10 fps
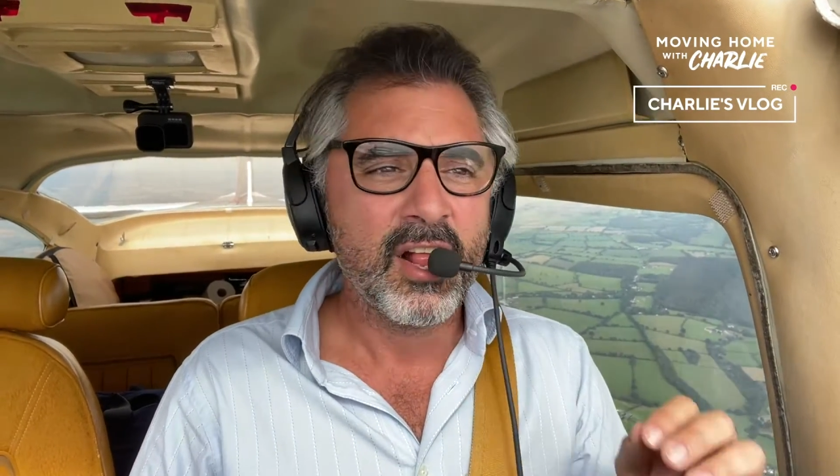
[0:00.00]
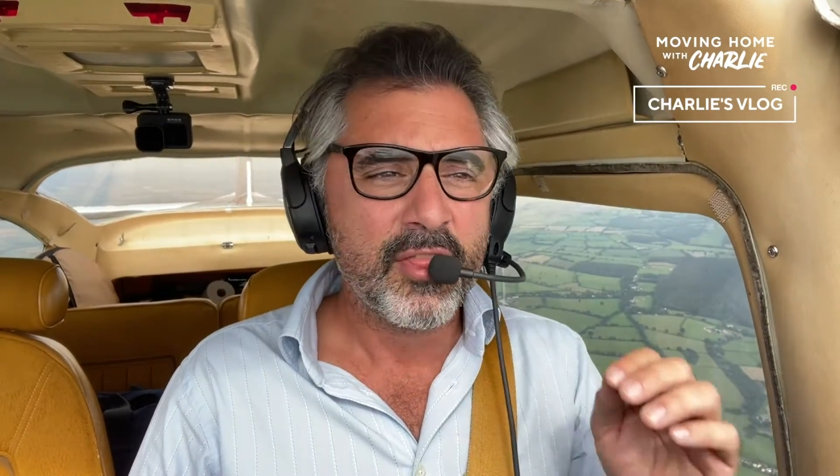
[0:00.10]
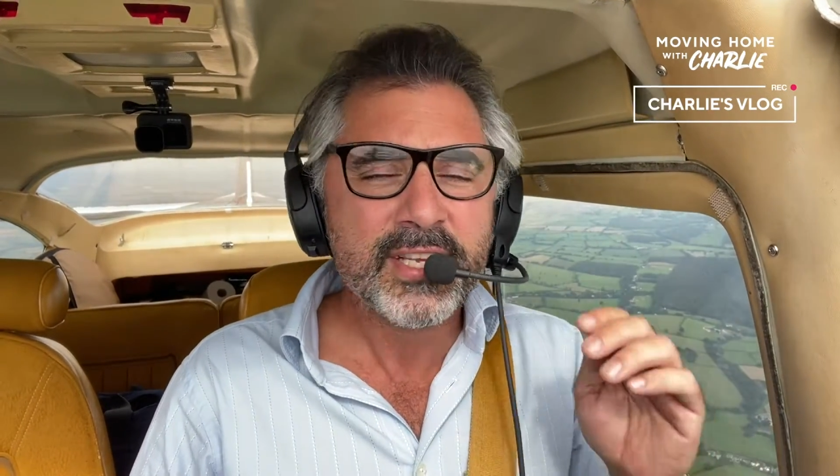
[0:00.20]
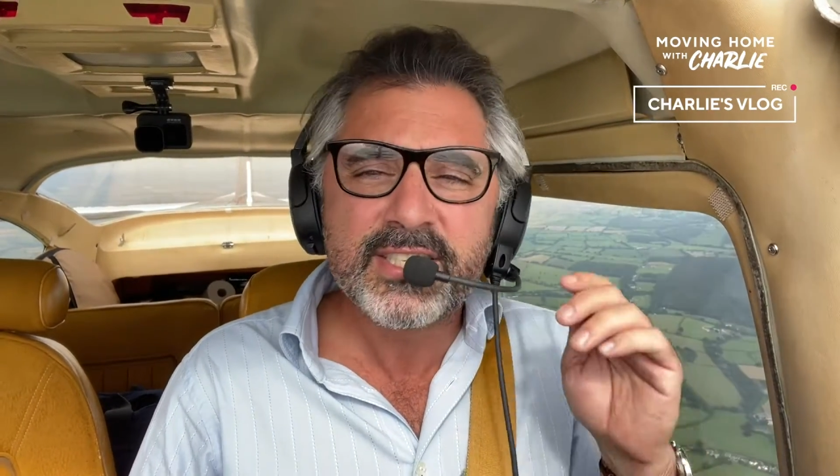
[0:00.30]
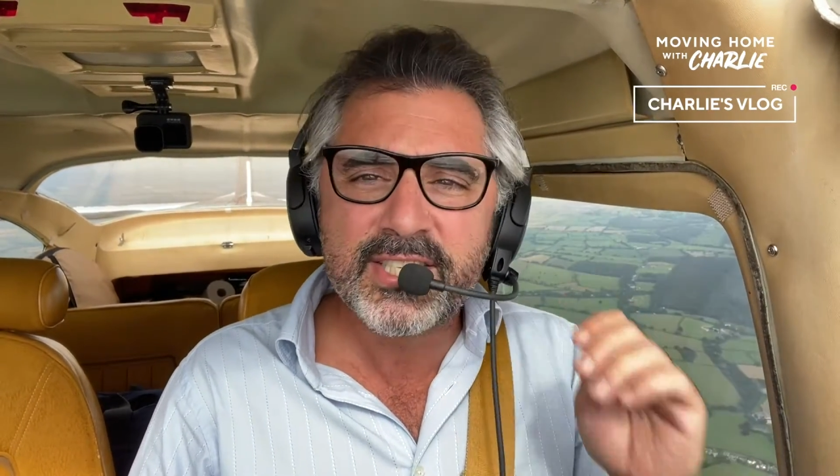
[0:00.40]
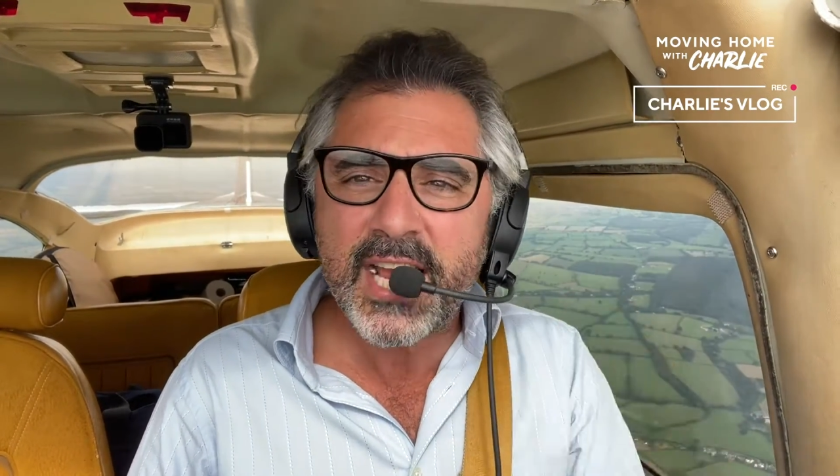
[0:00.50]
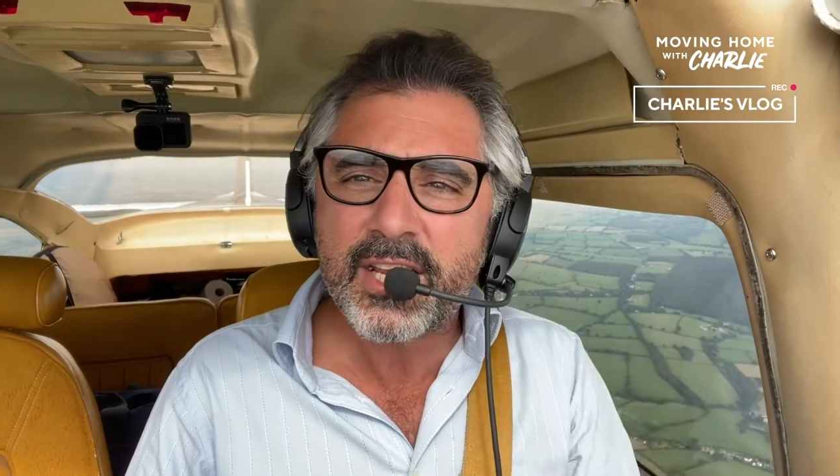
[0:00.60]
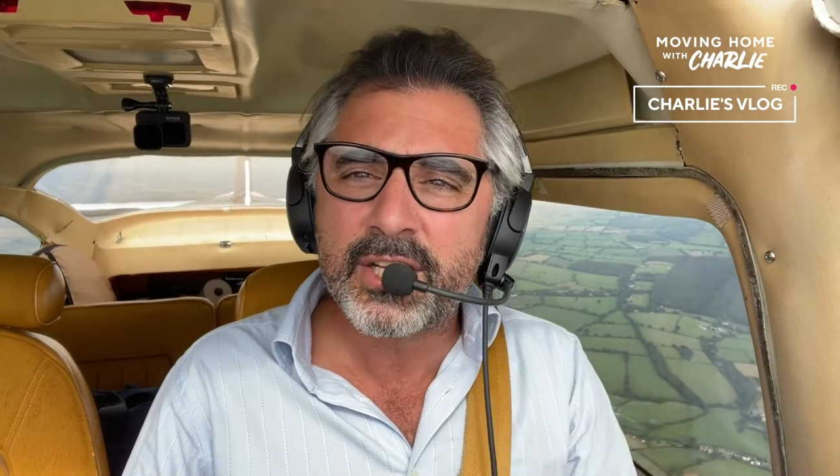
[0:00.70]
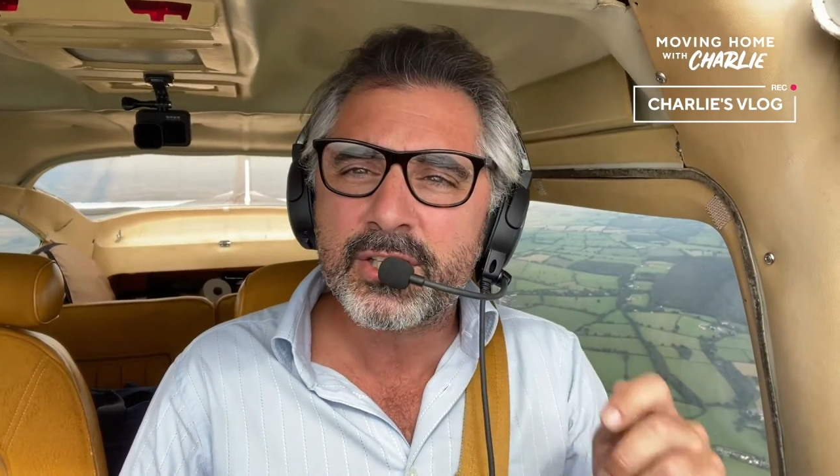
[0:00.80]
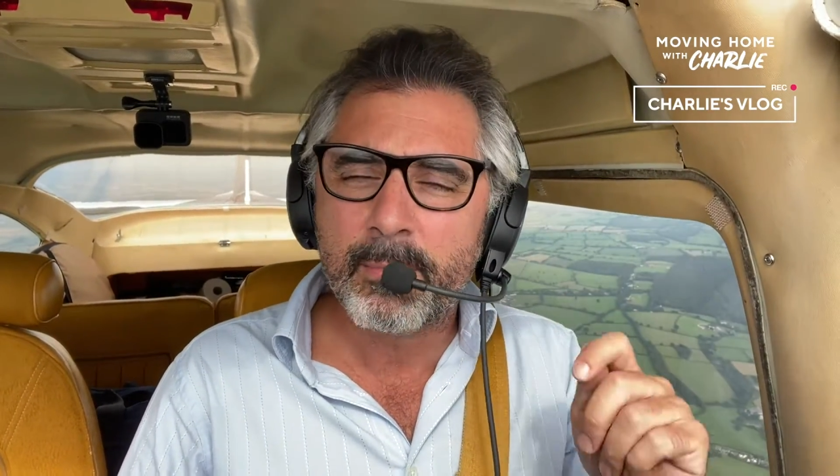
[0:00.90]
the
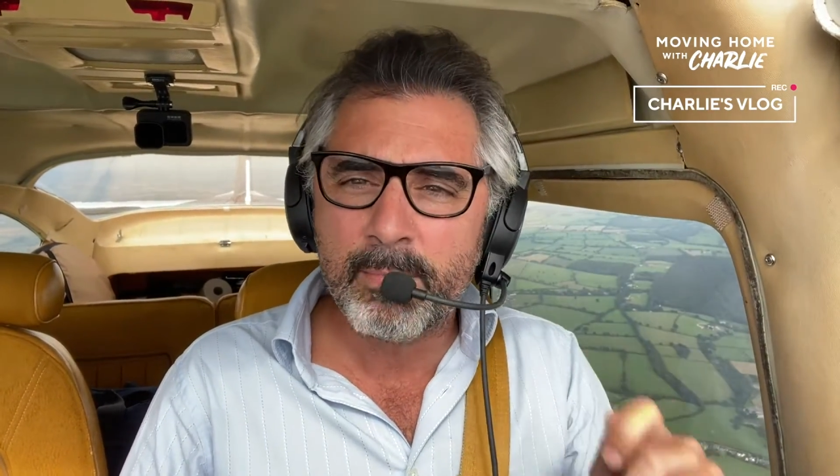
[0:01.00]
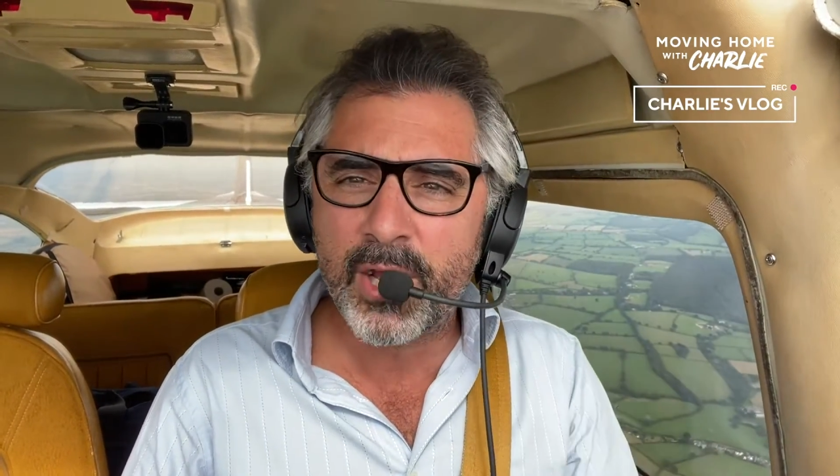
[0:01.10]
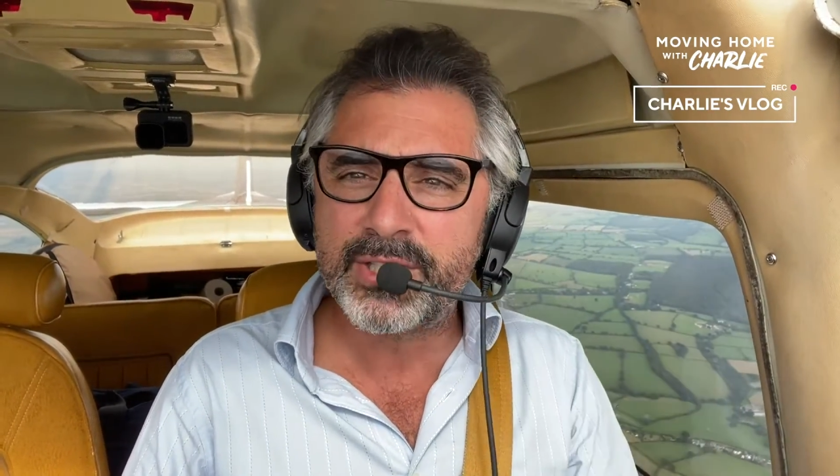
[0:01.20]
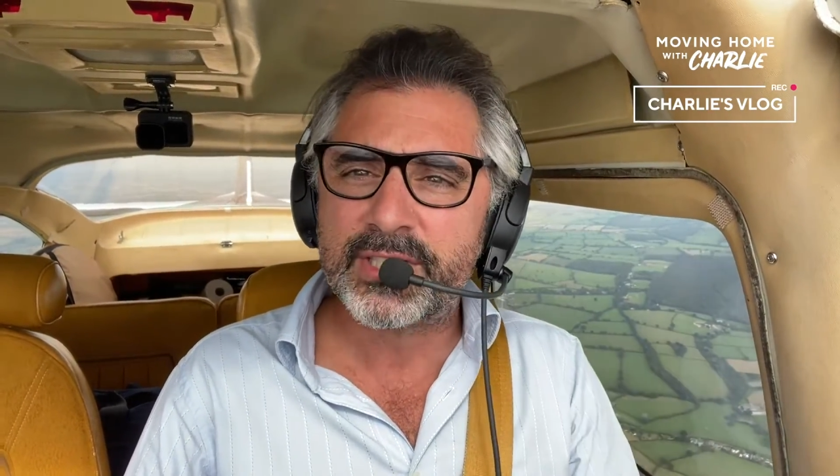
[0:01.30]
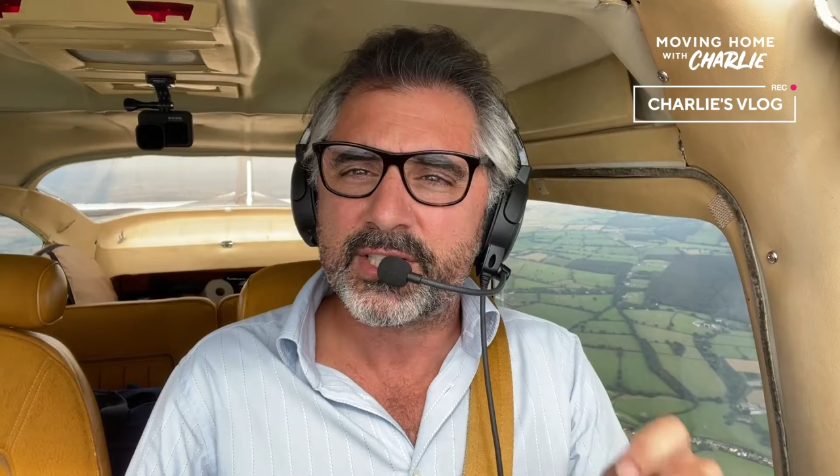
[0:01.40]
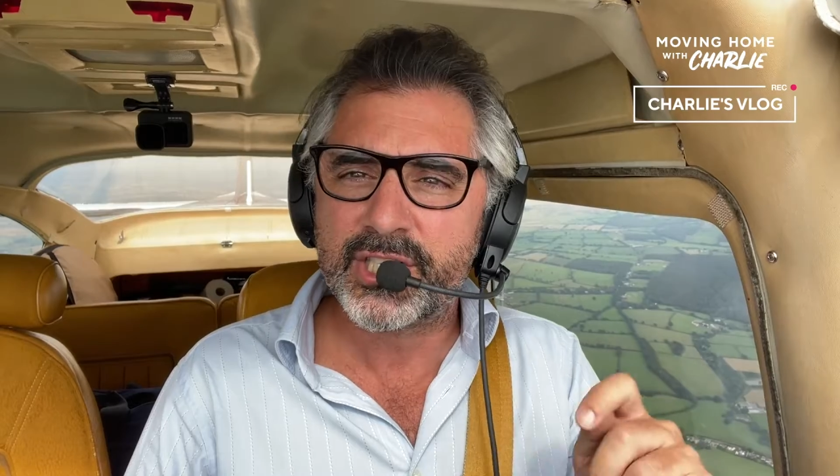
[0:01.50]
second most